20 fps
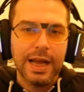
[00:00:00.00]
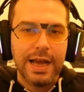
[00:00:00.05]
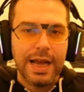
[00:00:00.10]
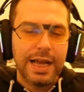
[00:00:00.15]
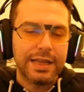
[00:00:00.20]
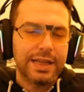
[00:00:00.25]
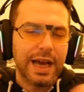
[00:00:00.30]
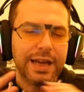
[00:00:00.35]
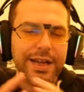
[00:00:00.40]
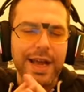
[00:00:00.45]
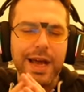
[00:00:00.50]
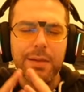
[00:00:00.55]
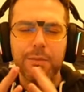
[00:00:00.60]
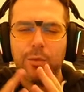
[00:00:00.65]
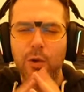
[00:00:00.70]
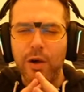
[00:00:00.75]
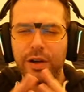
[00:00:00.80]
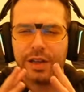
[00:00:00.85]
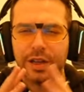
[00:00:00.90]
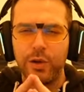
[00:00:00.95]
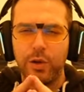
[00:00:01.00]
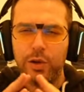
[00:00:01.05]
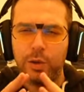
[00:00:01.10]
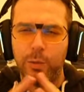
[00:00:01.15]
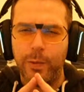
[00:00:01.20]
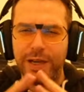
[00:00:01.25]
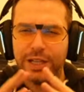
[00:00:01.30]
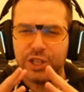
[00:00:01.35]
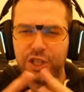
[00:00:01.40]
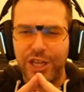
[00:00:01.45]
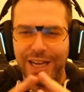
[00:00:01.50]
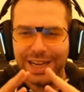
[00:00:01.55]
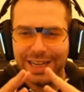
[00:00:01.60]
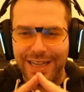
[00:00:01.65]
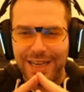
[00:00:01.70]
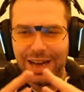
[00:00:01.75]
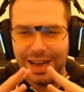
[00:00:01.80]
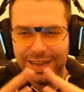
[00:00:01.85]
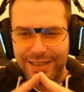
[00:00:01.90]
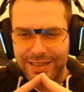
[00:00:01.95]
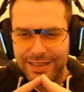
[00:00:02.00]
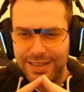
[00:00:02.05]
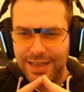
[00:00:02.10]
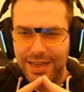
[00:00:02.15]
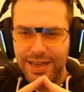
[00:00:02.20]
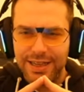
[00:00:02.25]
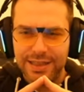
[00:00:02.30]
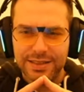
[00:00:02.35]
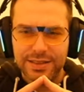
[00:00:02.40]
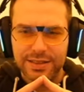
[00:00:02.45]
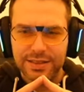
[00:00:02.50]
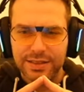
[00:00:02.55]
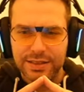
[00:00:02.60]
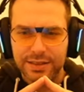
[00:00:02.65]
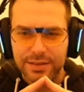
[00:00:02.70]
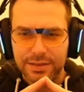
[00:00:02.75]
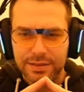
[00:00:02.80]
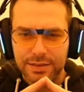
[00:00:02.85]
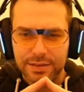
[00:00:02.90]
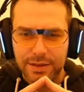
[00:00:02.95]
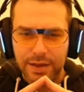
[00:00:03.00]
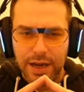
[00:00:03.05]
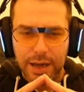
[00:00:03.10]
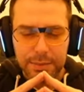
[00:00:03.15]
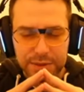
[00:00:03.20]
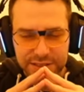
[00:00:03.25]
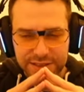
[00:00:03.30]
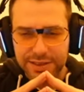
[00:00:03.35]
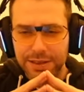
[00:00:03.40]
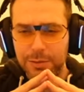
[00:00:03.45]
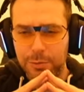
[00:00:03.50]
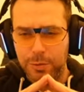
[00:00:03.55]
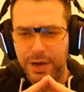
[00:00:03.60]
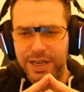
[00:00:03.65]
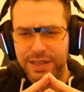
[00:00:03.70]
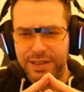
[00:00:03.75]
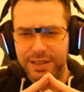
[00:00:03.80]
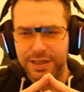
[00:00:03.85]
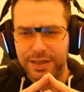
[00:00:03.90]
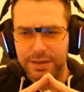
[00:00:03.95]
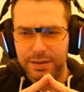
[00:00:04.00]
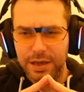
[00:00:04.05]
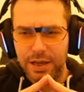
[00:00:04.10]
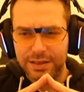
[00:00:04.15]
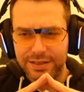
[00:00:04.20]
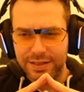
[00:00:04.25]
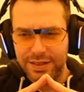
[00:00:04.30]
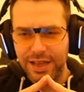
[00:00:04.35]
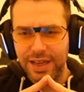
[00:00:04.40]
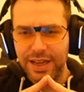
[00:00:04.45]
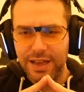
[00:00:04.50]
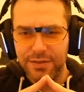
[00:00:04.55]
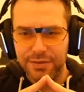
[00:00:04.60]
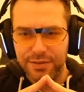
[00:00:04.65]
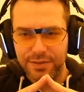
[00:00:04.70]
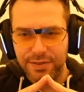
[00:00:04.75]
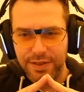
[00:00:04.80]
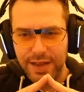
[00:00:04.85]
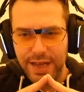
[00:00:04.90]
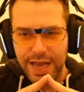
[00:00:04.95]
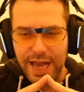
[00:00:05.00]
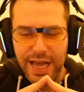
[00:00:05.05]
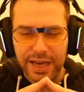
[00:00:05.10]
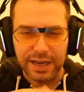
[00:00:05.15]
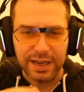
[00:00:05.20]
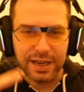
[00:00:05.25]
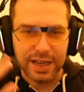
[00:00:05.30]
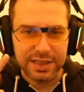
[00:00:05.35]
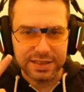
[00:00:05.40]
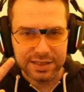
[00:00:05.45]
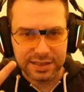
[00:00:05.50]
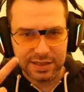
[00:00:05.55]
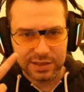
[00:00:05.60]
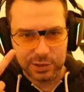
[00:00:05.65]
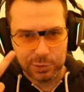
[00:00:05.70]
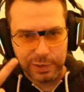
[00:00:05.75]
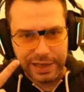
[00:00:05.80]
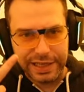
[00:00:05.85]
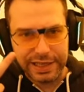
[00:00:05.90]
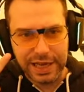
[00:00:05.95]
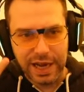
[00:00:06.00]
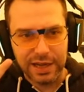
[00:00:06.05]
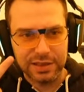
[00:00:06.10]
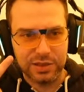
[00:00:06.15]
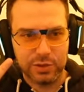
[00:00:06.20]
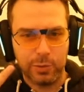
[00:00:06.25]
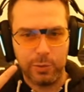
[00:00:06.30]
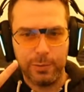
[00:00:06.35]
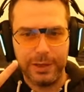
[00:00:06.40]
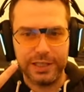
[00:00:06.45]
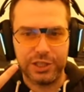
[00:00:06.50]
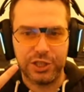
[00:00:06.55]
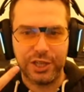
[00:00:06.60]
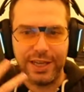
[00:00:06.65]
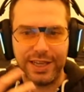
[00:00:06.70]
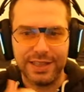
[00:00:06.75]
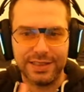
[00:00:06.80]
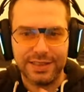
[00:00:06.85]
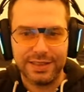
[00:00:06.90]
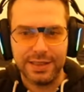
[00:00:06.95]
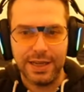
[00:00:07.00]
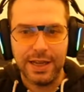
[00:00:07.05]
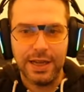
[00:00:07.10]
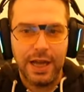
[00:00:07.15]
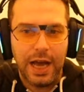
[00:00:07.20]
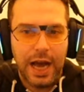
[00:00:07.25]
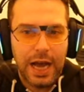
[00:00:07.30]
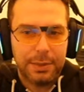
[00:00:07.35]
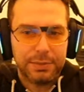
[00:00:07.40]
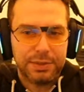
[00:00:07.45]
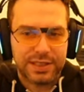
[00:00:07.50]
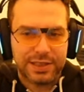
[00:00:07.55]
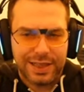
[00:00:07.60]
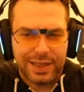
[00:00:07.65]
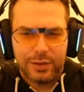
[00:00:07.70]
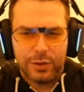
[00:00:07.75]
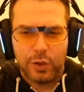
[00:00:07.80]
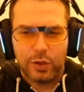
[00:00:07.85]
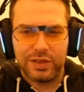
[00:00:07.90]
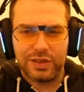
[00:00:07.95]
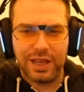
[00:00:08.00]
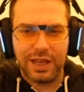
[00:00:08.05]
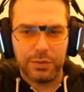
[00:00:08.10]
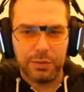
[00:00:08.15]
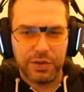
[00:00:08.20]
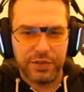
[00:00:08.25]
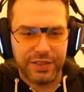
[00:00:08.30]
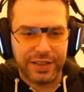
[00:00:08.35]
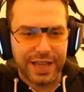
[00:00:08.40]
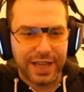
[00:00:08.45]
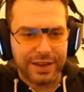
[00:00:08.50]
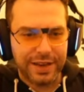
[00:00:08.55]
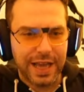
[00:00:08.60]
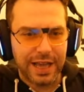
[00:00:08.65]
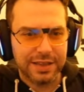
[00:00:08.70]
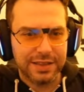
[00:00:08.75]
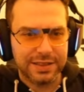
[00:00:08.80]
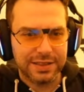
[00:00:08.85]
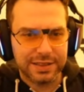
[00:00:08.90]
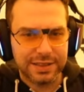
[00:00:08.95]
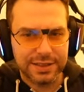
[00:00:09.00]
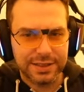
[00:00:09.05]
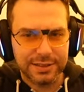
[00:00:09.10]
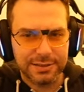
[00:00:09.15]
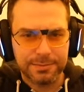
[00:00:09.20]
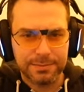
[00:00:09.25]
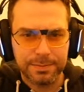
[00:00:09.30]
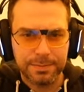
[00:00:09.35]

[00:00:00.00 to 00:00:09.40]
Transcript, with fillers: And I am working on a Witch King guide, guys. I'm still waiting until I have analyzed the 3 kinds of Witch Kings. I'm still not done with the analysis.